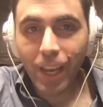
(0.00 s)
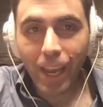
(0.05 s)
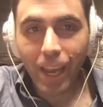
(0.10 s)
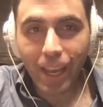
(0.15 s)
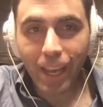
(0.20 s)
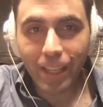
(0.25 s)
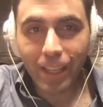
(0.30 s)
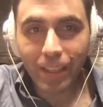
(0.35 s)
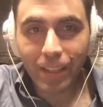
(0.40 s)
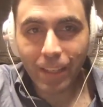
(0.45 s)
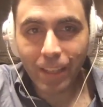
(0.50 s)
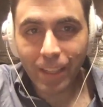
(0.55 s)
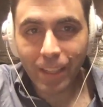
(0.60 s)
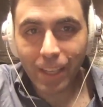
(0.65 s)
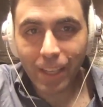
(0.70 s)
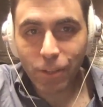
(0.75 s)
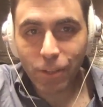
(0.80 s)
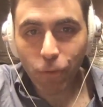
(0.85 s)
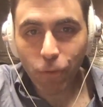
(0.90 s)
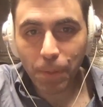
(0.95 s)
and it
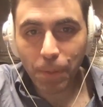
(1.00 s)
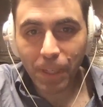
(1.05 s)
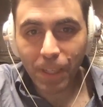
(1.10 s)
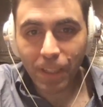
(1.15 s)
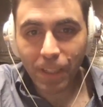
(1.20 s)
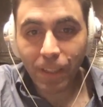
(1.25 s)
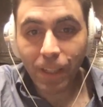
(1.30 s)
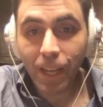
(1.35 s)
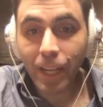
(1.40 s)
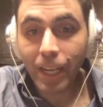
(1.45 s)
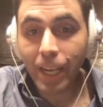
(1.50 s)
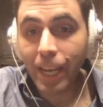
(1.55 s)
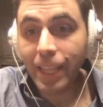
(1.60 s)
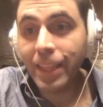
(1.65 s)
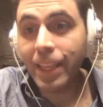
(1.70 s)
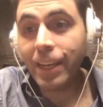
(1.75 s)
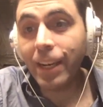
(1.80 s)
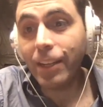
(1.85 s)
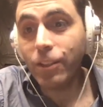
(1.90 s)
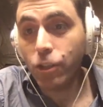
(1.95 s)
gets repeated a lot. And
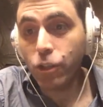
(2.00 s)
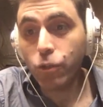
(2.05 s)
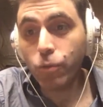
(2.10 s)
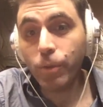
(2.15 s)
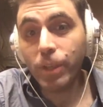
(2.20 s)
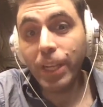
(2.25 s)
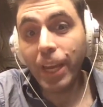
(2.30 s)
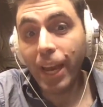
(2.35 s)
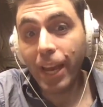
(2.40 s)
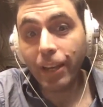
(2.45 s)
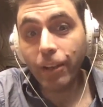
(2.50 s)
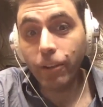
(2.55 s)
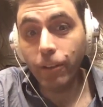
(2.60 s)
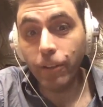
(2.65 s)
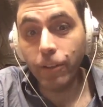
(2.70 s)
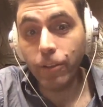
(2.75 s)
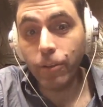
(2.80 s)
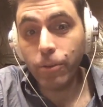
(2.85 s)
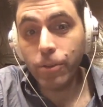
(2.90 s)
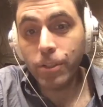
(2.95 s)
then I just read Hacker
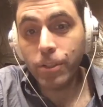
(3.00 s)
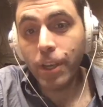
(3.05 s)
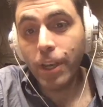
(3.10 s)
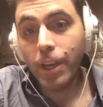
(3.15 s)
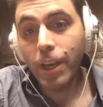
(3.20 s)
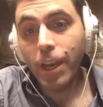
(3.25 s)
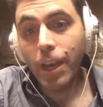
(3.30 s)
News.